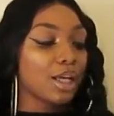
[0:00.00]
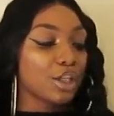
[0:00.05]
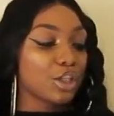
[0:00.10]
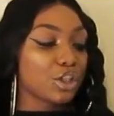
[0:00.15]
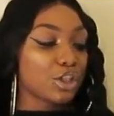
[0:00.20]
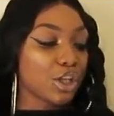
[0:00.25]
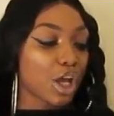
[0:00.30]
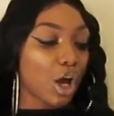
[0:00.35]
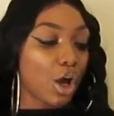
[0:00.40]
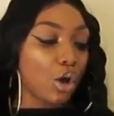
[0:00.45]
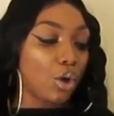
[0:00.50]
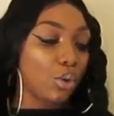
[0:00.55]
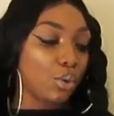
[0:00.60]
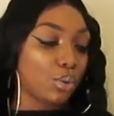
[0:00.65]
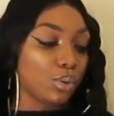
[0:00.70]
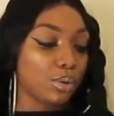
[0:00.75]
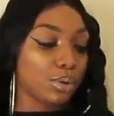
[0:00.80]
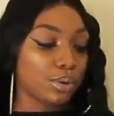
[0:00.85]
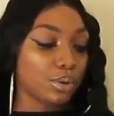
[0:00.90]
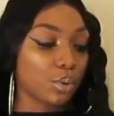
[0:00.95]
So,
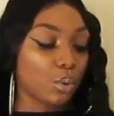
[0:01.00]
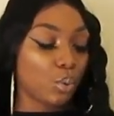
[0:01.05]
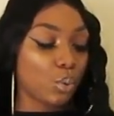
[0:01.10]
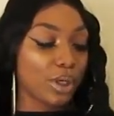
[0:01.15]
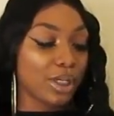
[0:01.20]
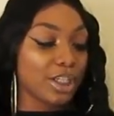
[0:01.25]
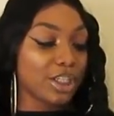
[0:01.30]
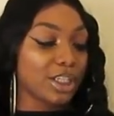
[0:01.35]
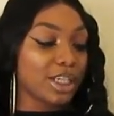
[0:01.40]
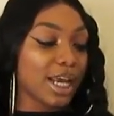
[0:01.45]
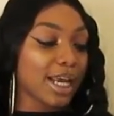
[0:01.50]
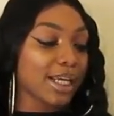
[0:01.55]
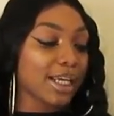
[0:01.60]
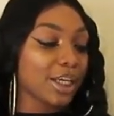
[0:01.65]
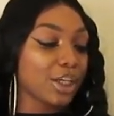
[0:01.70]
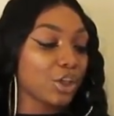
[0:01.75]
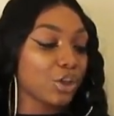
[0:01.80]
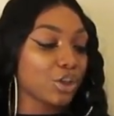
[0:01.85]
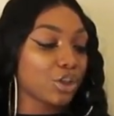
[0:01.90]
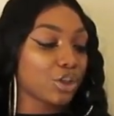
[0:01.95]
when
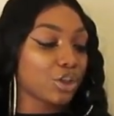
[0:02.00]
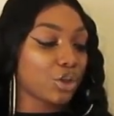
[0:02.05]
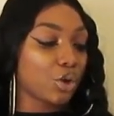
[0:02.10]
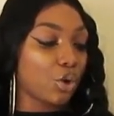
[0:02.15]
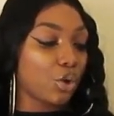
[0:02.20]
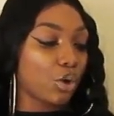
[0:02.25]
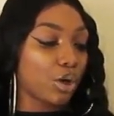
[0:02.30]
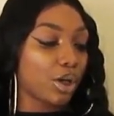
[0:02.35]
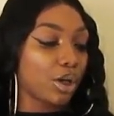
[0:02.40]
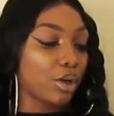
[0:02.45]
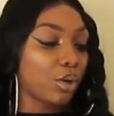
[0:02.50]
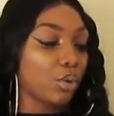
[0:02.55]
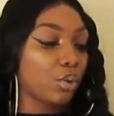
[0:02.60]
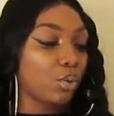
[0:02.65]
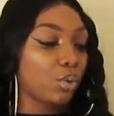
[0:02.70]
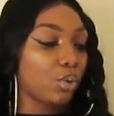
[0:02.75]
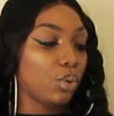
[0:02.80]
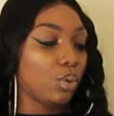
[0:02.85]
checking your score,